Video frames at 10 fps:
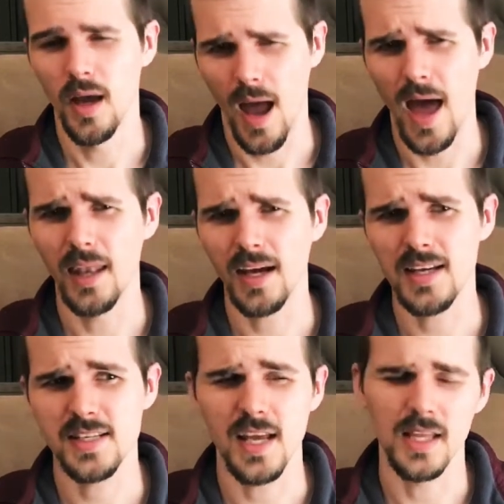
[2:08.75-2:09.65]
And like I
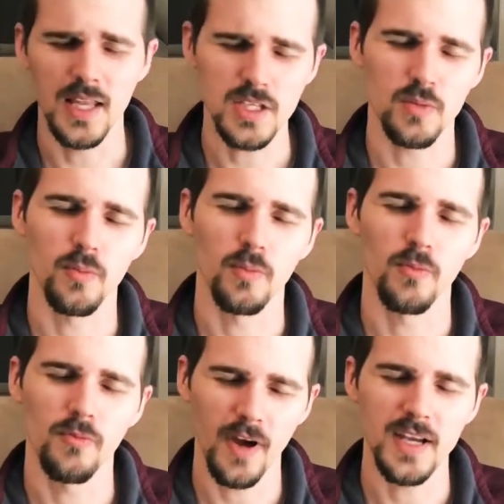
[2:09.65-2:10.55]
said, let's
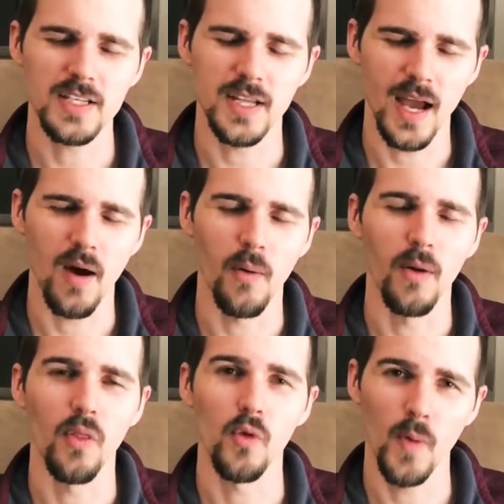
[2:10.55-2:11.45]
invite now
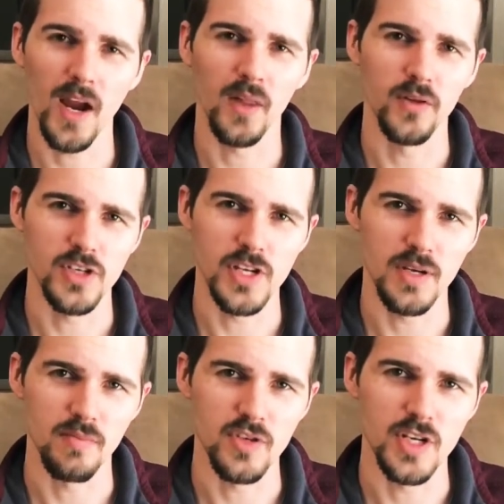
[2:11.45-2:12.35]
the regular
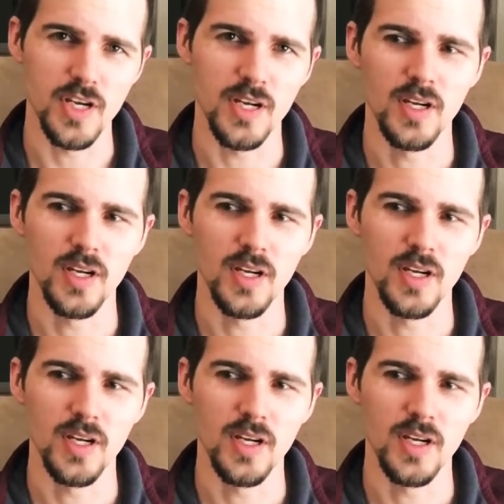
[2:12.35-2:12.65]
TMG